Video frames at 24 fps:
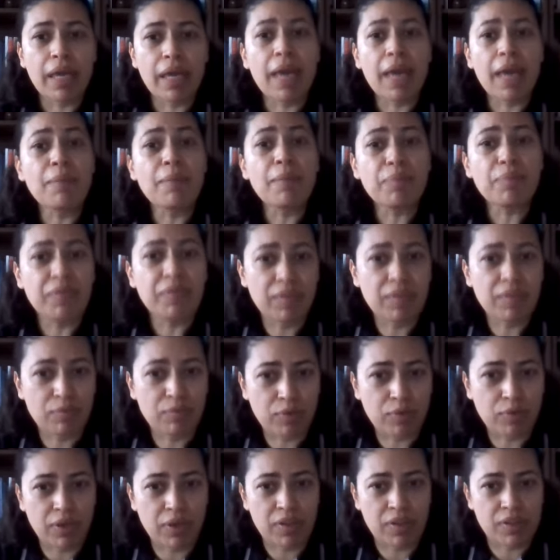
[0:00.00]
empathy
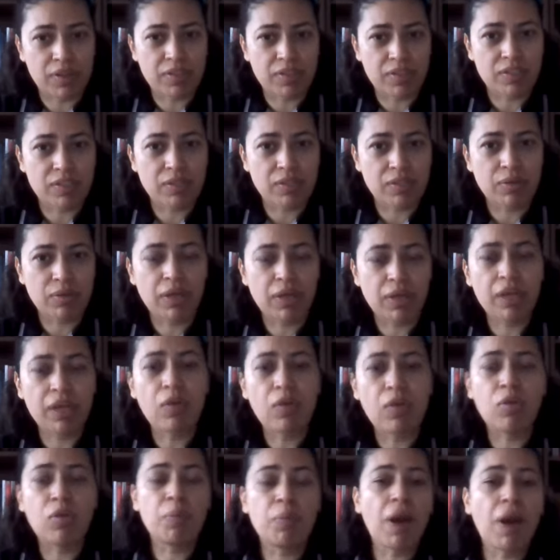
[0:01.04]
for others, okay,
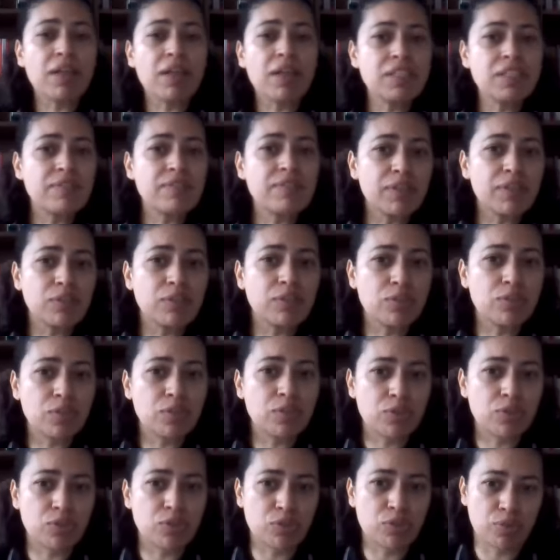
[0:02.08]
or positive
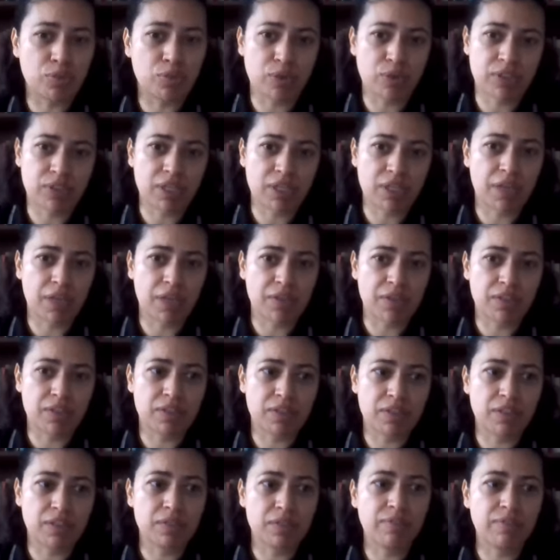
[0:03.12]
attitudes towards others.